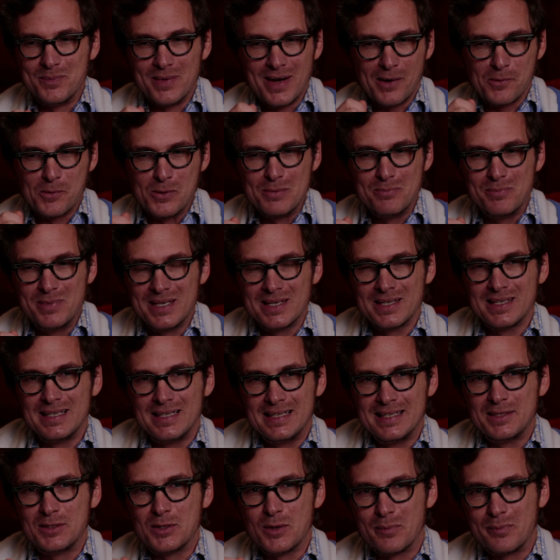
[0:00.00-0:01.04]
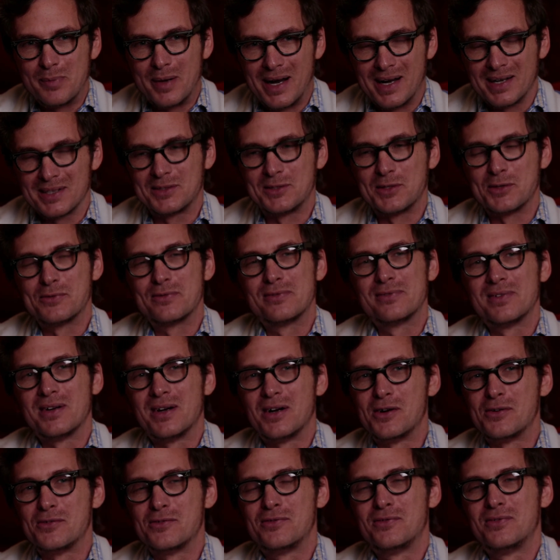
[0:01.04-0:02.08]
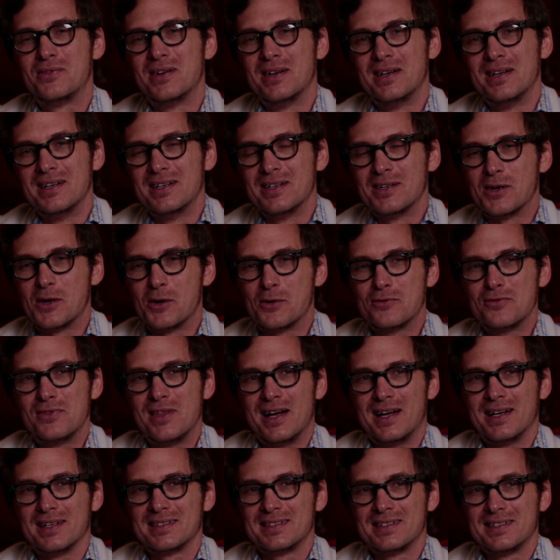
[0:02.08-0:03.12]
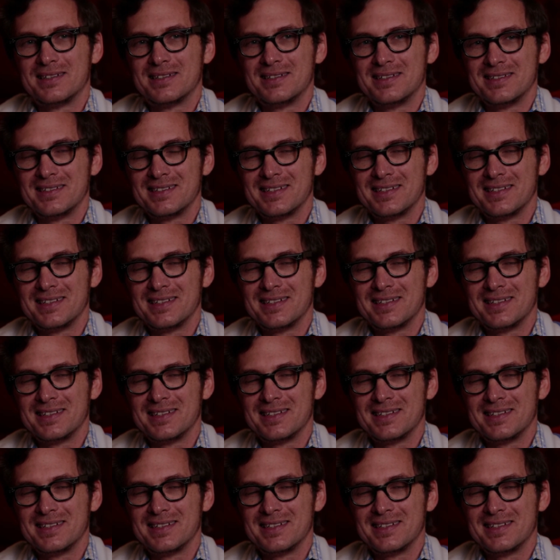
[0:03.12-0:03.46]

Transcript: I would be a little part of that.